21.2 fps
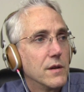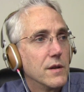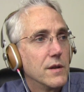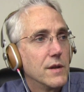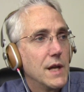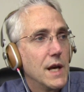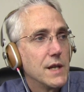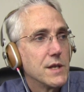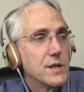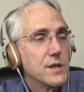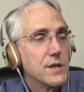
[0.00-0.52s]

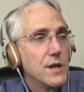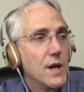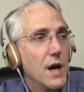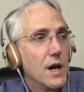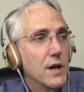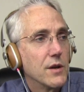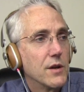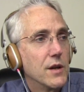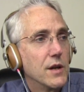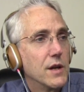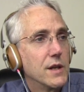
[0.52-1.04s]
That's
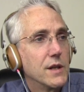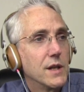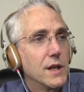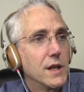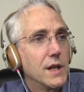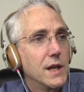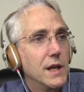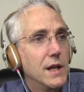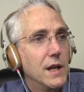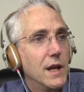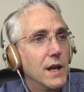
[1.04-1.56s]
not going to
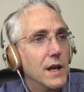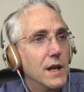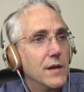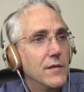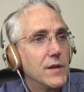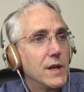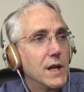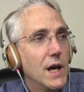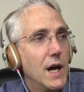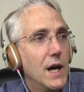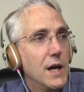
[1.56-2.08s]
delete any of
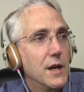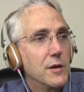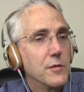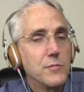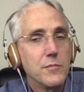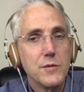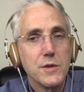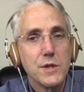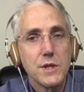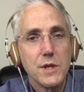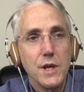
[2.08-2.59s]
the
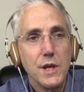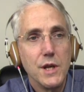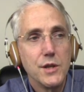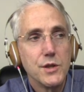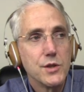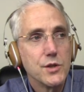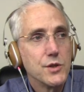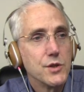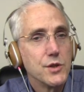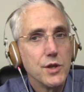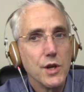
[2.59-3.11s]
items,
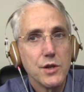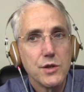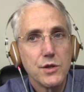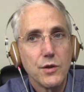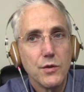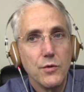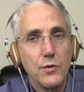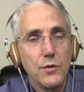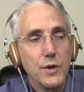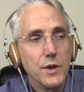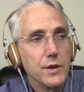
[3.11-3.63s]
it's just
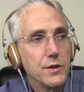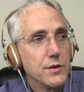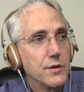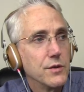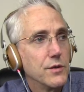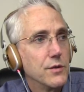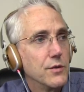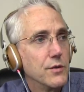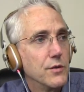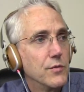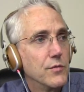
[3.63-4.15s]
going
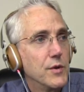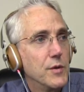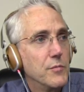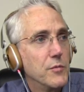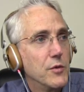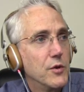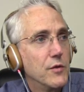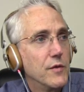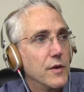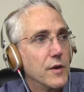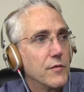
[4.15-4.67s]
to
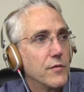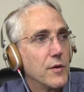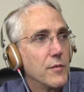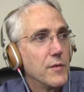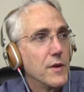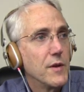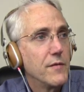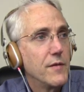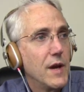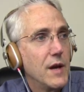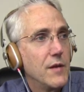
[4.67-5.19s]
remove it from
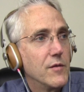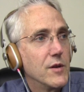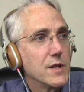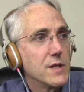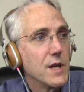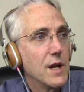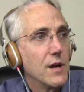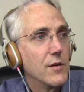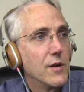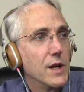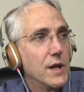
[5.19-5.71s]
the favorites
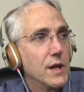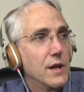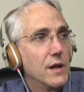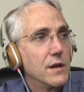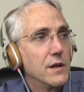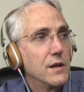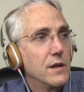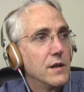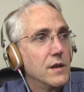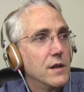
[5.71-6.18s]
area.